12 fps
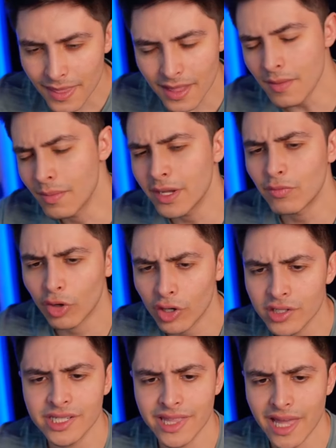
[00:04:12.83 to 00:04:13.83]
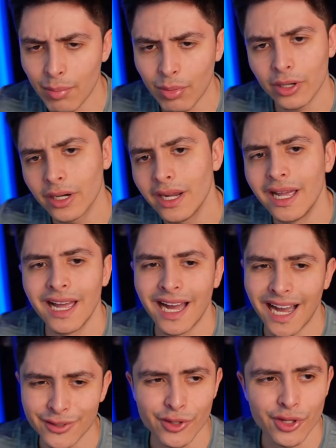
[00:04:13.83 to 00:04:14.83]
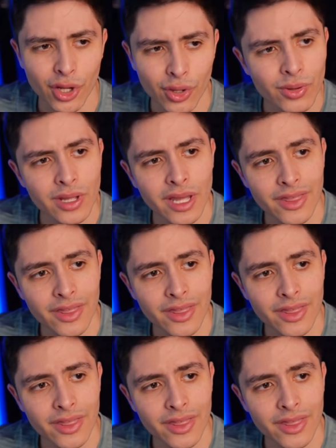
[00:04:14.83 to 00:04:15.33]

But in regards to that part, I don't know.